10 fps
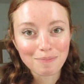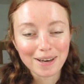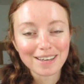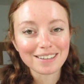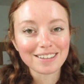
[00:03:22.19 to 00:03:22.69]

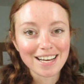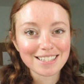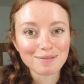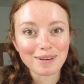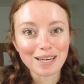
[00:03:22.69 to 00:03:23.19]
but
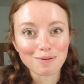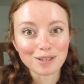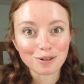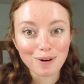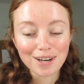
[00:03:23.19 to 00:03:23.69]
last week
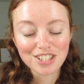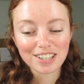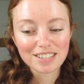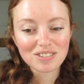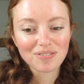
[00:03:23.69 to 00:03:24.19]
when you're
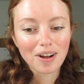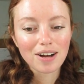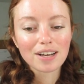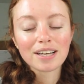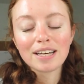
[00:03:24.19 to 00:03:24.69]
watching this
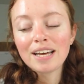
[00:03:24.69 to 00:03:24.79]
vlog,